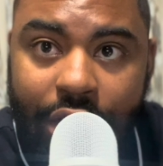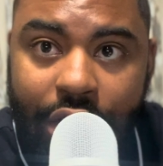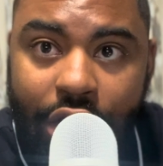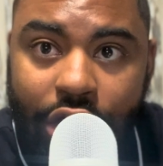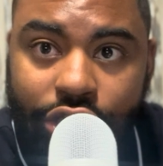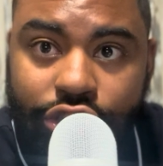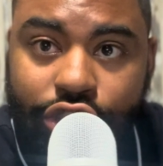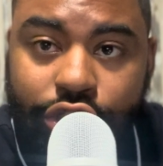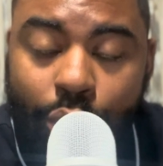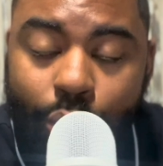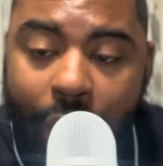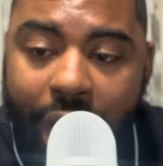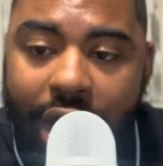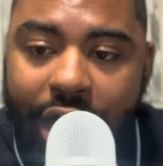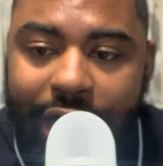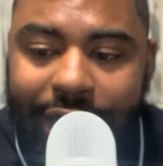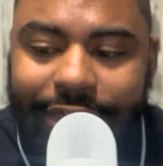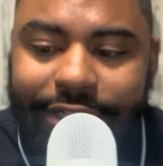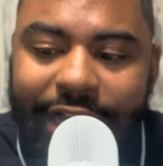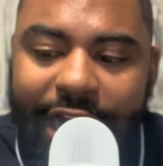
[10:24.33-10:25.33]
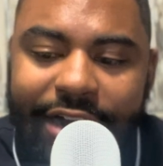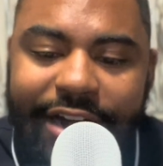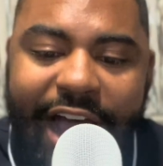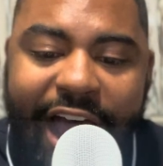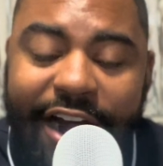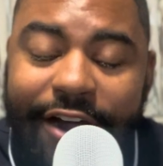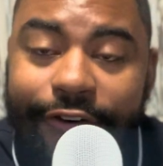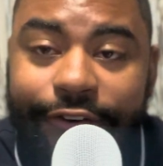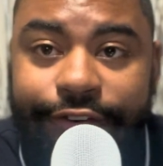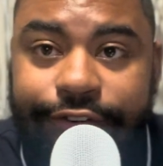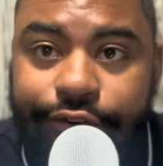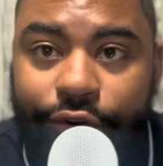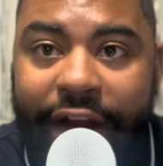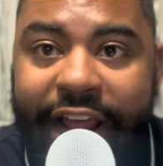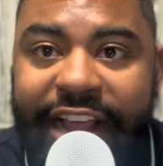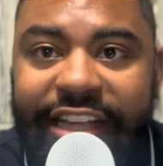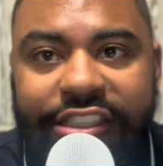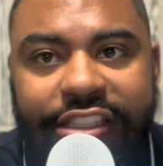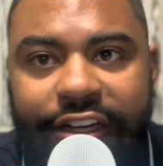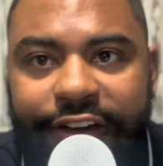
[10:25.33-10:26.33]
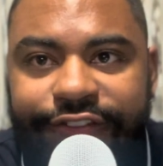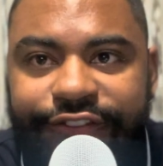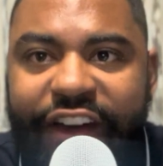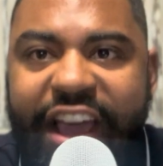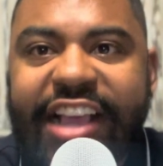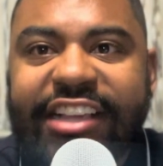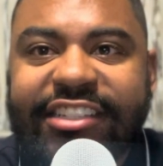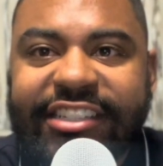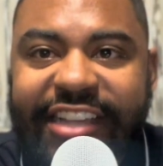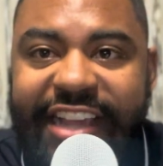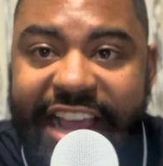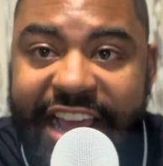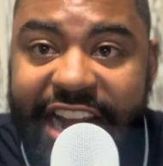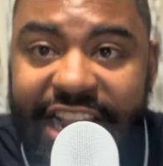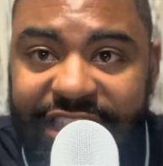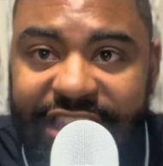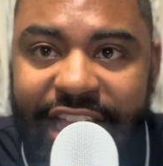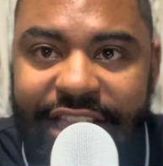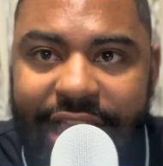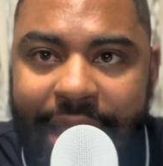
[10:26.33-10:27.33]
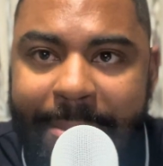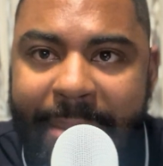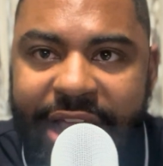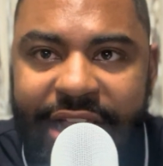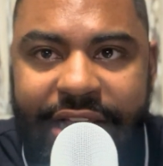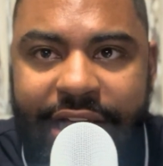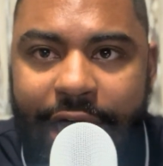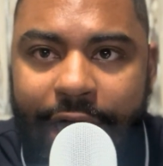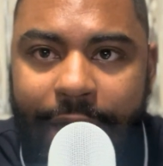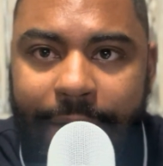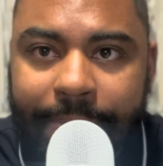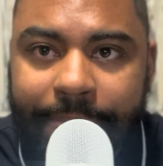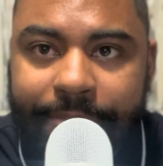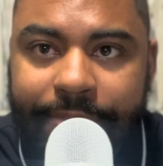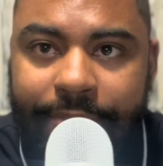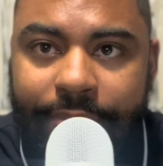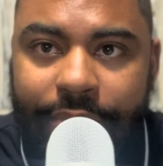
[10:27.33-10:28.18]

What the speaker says: to where they're not afraid to face anything that may come.